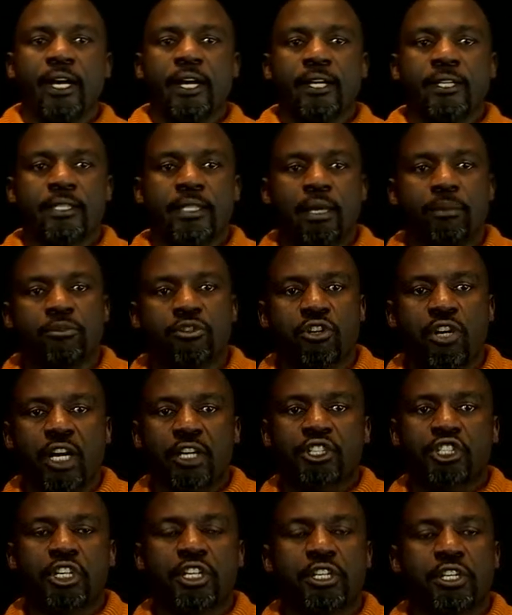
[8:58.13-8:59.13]

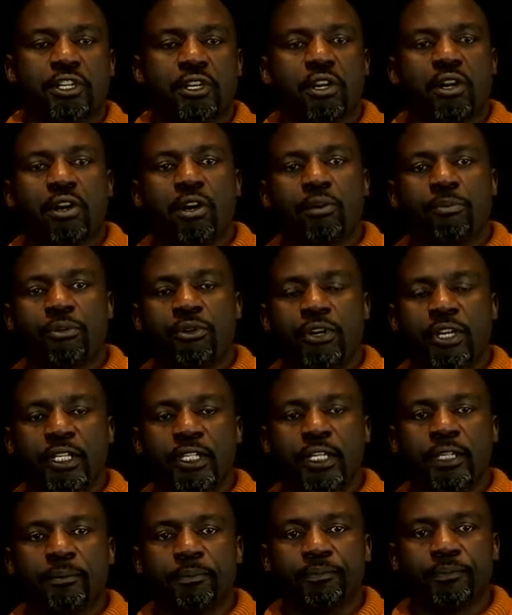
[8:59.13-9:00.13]
subtraction
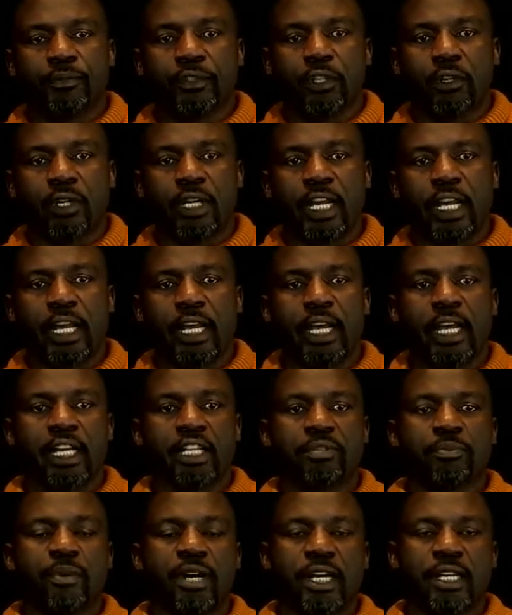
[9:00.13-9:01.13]
operator, okay,
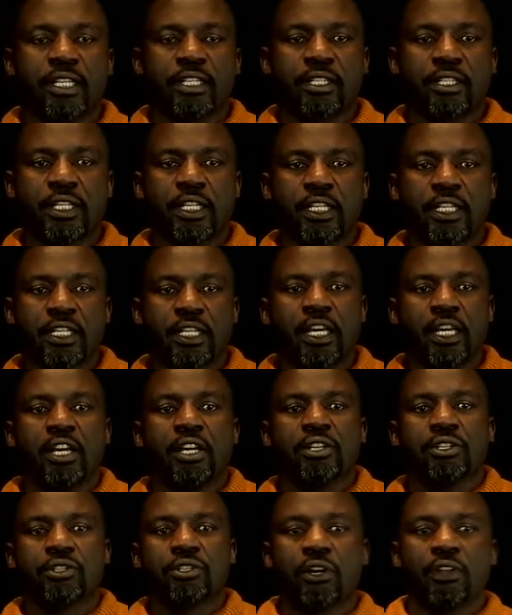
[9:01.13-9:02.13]
x minus 3,
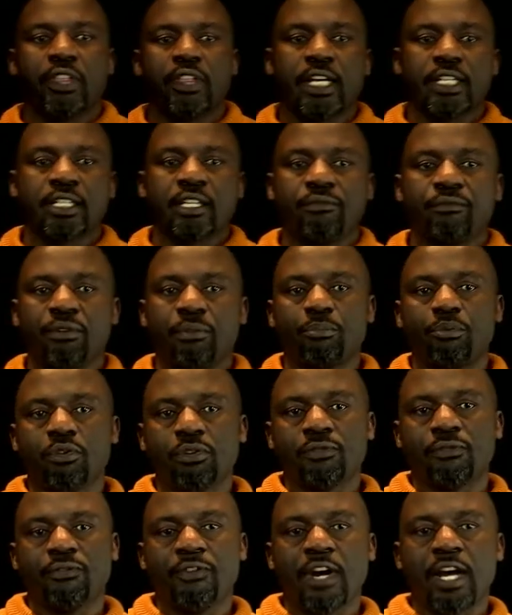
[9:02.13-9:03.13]
so that if we put
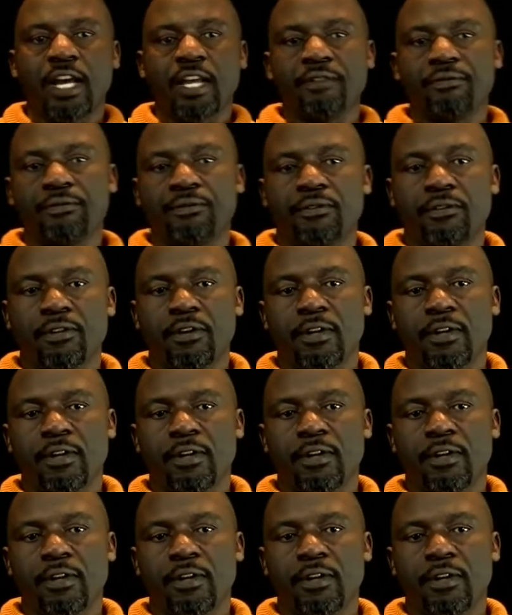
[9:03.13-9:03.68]
5,